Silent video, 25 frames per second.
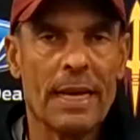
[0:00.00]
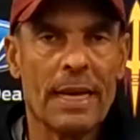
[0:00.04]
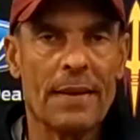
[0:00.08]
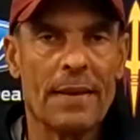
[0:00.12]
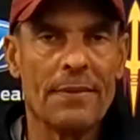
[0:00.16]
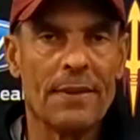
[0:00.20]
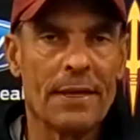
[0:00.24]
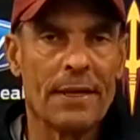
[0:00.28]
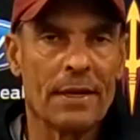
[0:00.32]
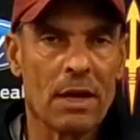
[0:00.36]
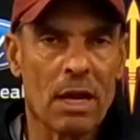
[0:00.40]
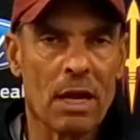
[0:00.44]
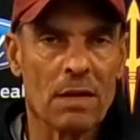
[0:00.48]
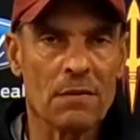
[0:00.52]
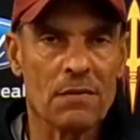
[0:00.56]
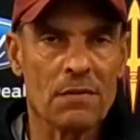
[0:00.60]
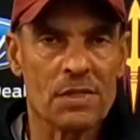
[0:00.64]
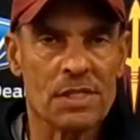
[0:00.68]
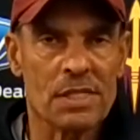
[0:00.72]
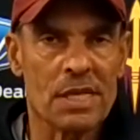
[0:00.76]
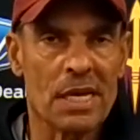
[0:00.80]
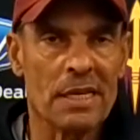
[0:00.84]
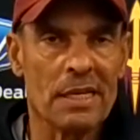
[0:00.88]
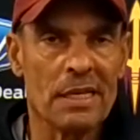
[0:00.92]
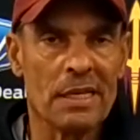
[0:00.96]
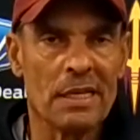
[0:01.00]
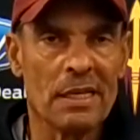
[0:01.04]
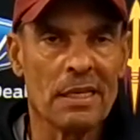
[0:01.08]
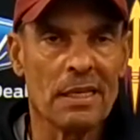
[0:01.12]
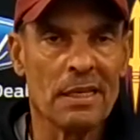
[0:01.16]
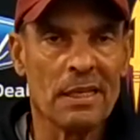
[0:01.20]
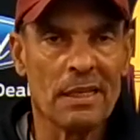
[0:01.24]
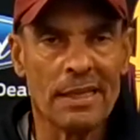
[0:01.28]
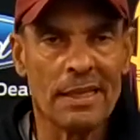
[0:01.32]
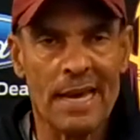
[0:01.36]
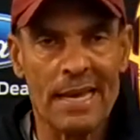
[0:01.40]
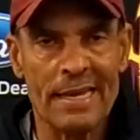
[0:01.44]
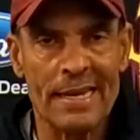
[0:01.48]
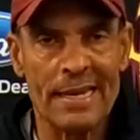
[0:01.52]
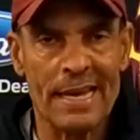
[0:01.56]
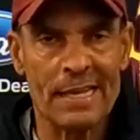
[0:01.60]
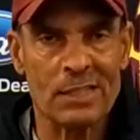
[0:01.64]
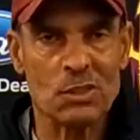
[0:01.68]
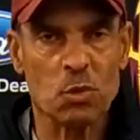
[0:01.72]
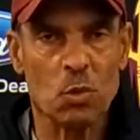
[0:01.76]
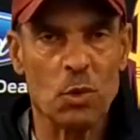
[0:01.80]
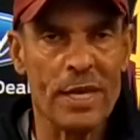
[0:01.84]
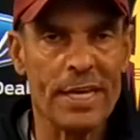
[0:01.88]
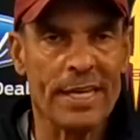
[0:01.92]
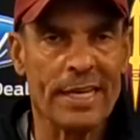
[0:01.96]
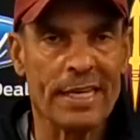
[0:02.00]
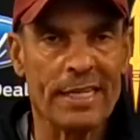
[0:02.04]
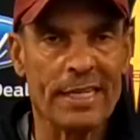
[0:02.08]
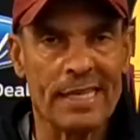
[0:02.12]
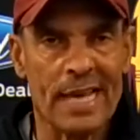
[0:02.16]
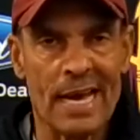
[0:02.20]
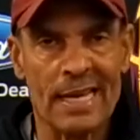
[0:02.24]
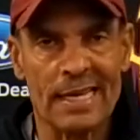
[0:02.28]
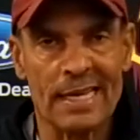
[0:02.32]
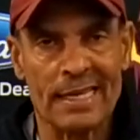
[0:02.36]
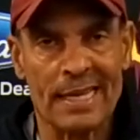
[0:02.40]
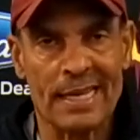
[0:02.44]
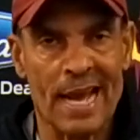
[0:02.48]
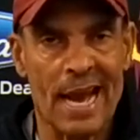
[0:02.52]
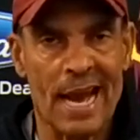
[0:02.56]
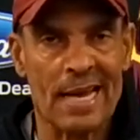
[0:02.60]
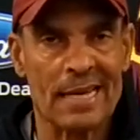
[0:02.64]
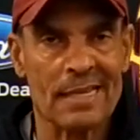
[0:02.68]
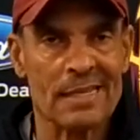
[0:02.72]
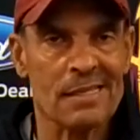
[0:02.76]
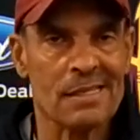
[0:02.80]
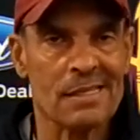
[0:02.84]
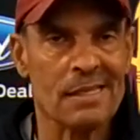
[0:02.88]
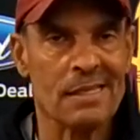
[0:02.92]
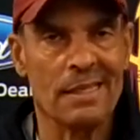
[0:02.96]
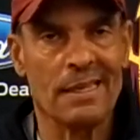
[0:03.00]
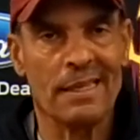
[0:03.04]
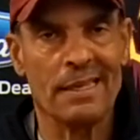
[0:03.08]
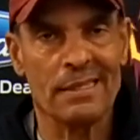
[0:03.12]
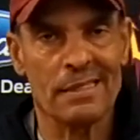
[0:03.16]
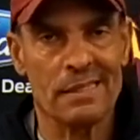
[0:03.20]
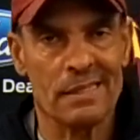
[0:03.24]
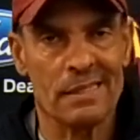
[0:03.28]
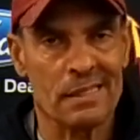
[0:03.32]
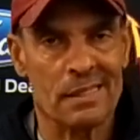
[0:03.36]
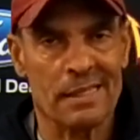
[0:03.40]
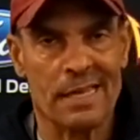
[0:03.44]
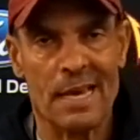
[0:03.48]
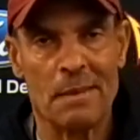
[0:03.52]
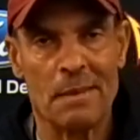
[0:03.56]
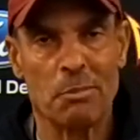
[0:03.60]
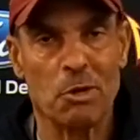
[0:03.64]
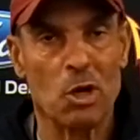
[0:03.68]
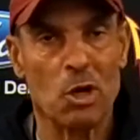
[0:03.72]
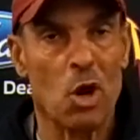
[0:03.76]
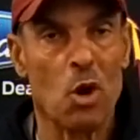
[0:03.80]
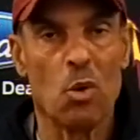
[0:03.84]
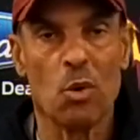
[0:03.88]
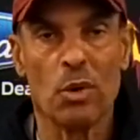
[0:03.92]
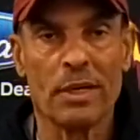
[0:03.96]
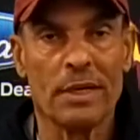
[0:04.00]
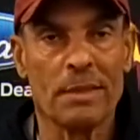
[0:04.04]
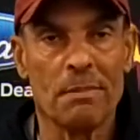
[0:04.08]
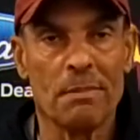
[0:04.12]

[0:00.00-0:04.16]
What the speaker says: And then all of a sudden that next week, it kind of got us. And then it just kept going.